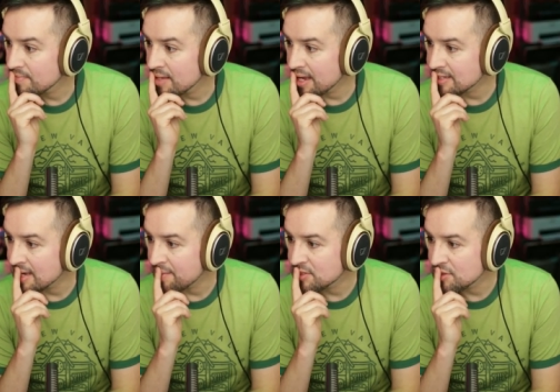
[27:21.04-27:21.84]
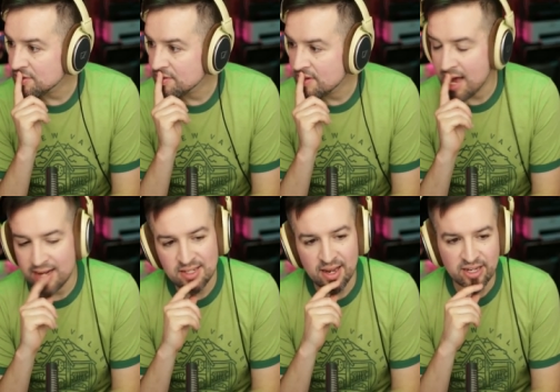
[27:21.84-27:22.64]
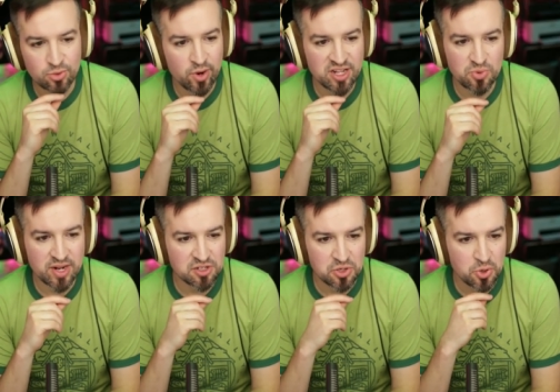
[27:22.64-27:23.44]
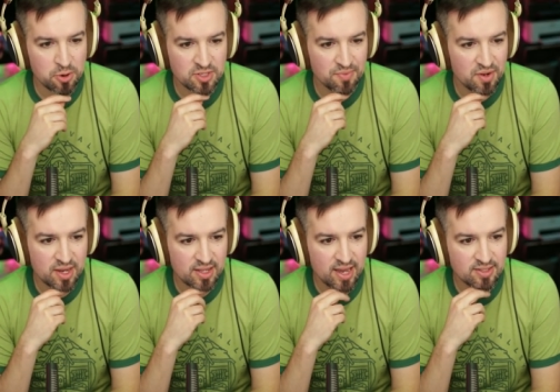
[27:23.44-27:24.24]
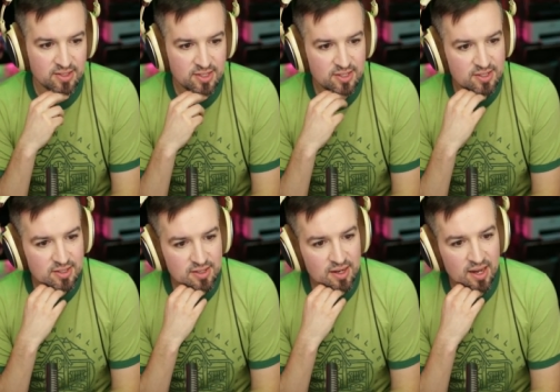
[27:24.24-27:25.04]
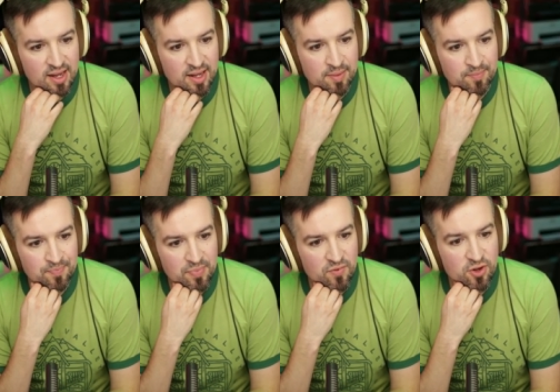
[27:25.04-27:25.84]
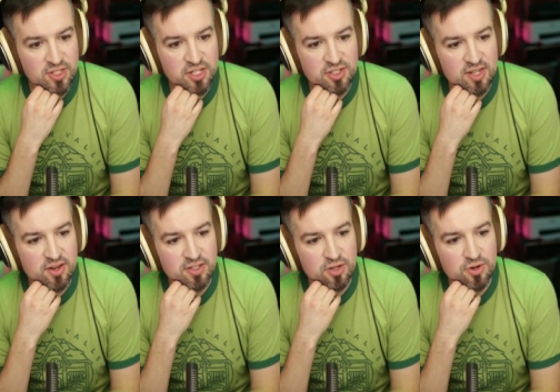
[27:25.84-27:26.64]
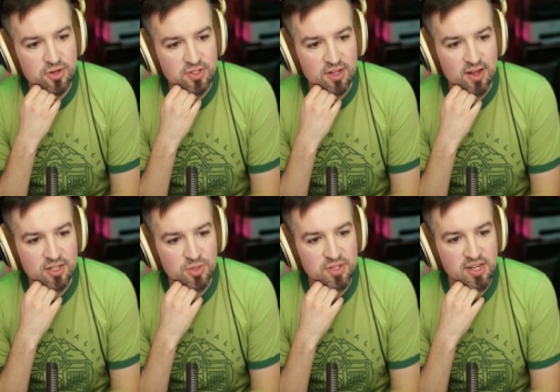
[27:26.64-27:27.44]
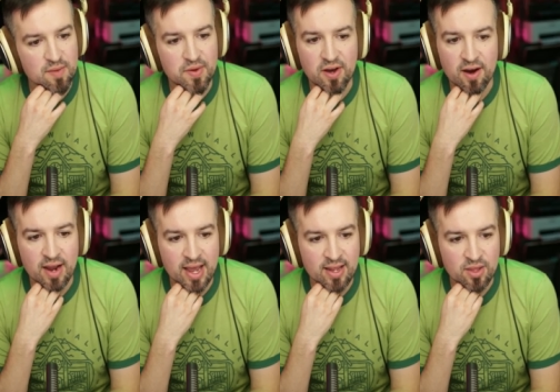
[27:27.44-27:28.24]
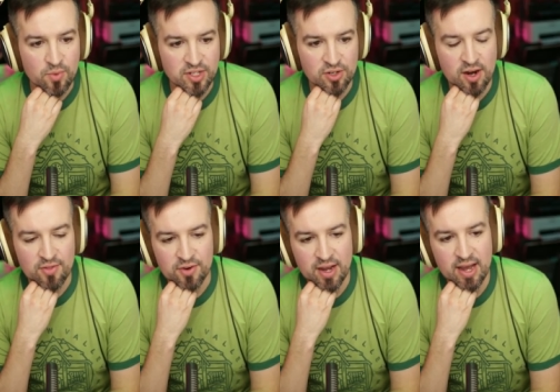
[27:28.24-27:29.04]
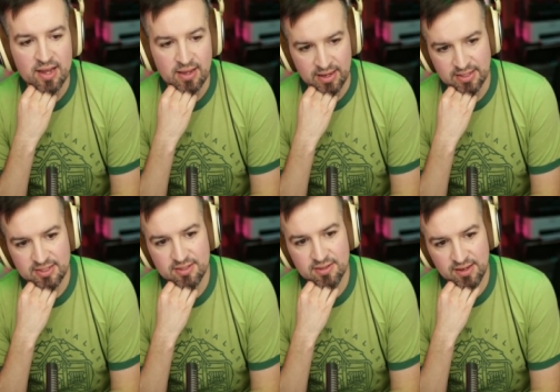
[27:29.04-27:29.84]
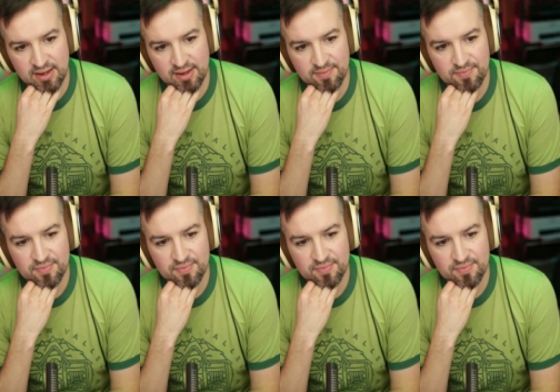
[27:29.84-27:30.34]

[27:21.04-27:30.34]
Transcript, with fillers: Anytime soon. Not until like 2022 or something like that. For those interested, there is no news on the lawsuit with CDPR and the Witcher author guy yet. Yeah.